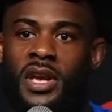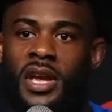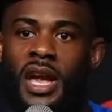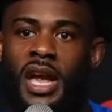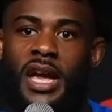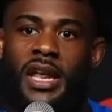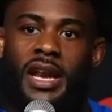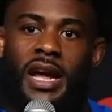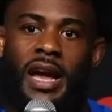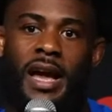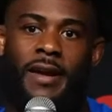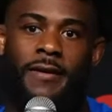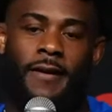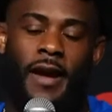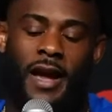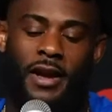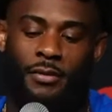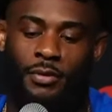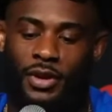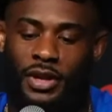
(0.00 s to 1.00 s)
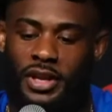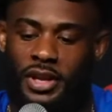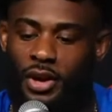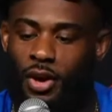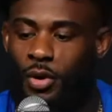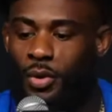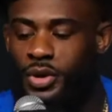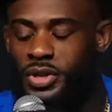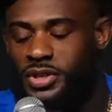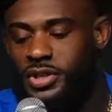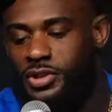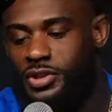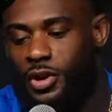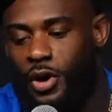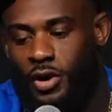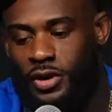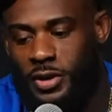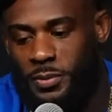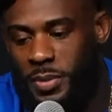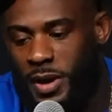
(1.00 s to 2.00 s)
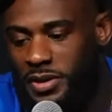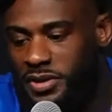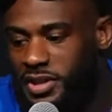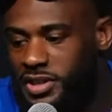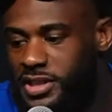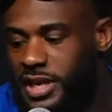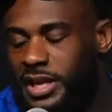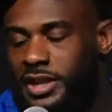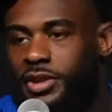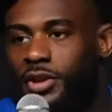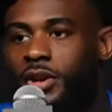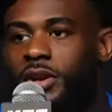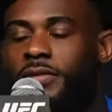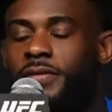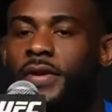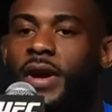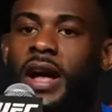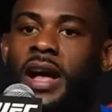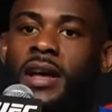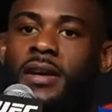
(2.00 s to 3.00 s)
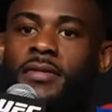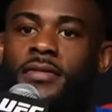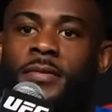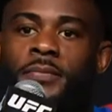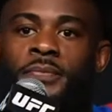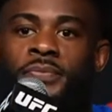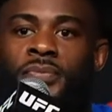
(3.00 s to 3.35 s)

And I really always talked about this at 35,